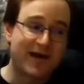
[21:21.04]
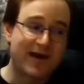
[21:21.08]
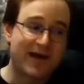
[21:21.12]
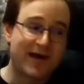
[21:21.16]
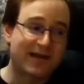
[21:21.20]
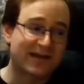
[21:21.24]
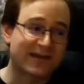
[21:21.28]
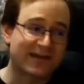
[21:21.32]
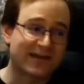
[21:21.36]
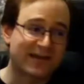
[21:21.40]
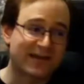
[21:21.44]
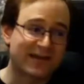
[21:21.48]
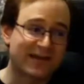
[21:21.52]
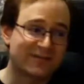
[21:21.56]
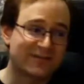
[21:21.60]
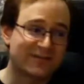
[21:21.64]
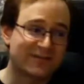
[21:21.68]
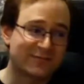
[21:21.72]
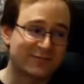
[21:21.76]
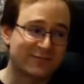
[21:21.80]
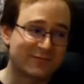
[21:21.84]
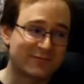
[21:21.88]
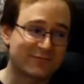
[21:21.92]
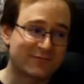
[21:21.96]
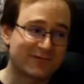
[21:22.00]
again to
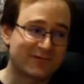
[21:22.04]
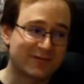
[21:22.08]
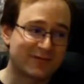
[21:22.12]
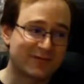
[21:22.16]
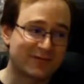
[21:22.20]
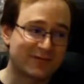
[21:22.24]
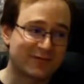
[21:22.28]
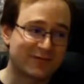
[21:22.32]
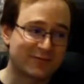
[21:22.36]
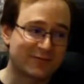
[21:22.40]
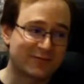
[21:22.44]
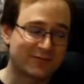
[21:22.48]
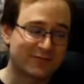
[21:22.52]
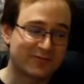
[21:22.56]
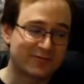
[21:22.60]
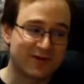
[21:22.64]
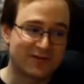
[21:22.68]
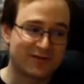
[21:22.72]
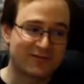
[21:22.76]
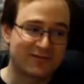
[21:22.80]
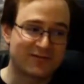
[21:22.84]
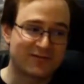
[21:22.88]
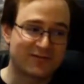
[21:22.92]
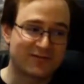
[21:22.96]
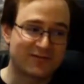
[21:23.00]
review
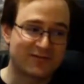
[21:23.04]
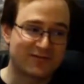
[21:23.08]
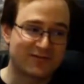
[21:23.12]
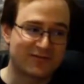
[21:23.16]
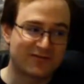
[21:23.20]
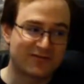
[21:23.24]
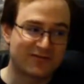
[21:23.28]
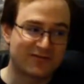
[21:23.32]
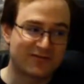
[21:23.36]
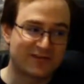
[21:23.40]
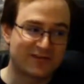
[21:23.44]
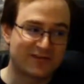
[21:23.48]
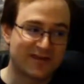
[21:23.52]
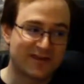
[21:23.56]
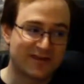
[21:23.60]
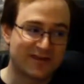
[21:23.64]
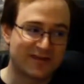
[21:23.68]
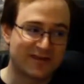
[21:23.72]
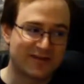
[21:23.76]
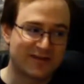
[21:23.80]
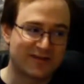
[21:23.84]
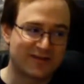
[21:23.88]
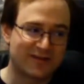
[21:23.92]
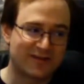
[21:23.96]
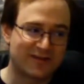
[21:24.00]
Godzilla vs. King
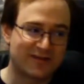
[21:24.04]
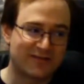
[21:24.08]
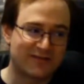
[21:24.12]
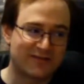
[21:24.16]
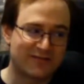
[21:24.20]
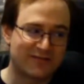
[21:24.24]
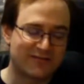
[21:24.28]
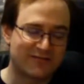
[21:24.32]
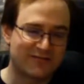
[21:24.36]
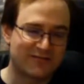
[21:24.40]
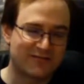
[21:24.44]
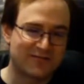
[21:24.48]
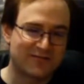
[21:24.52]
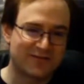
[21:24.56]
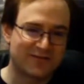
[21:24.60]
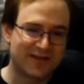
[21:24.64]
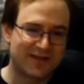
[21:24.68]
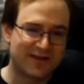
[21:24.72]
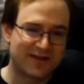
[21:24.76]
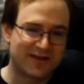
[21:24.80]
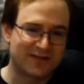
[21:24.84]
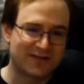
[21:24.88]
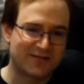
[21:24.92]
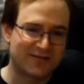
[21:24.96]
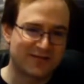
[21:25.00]
Kong when that
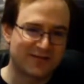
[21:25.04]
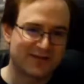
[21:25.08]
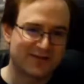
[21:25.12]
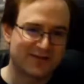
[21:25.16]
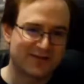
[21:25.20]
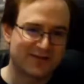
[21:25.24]
comes out.